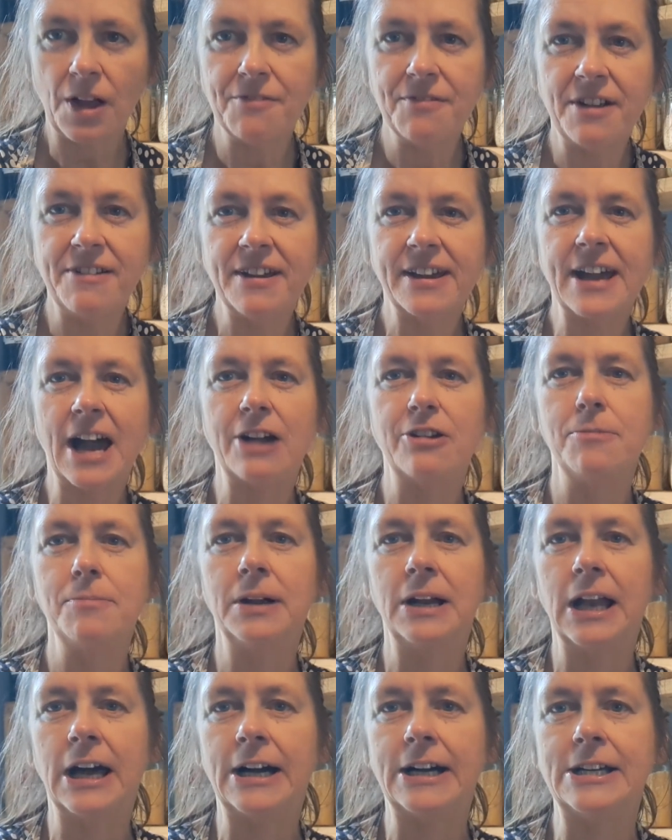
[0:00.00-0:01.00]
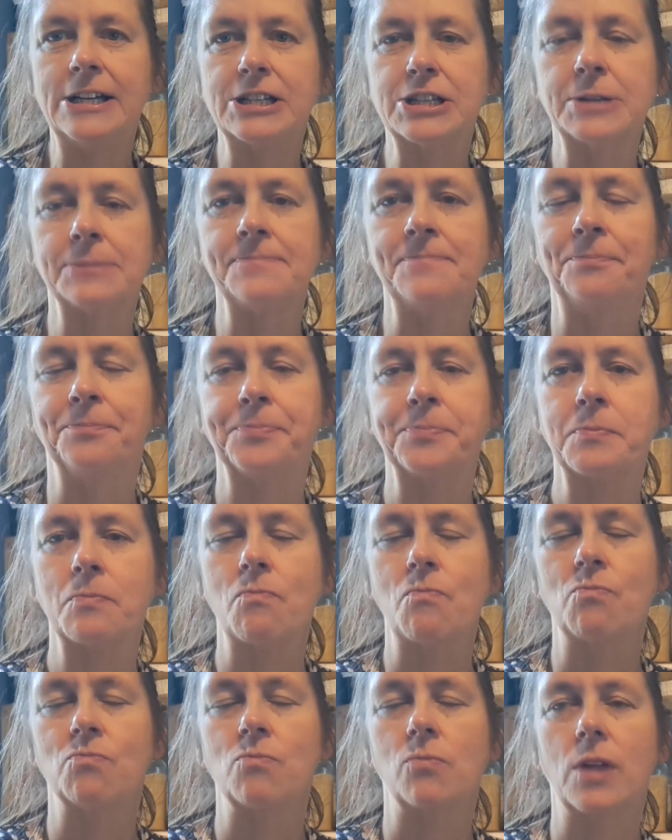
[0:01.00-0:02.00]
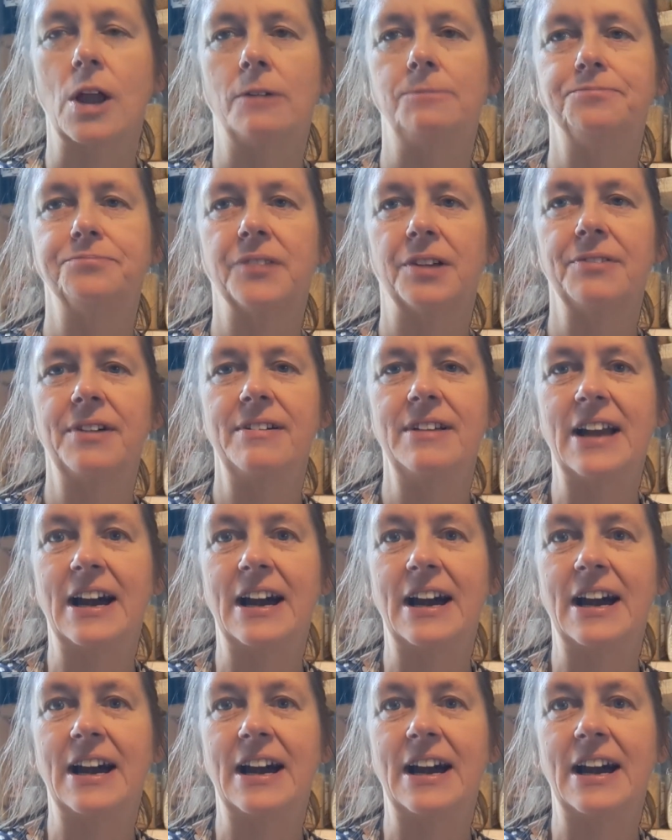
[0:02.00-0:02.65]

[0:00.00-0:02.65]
very caramelised, very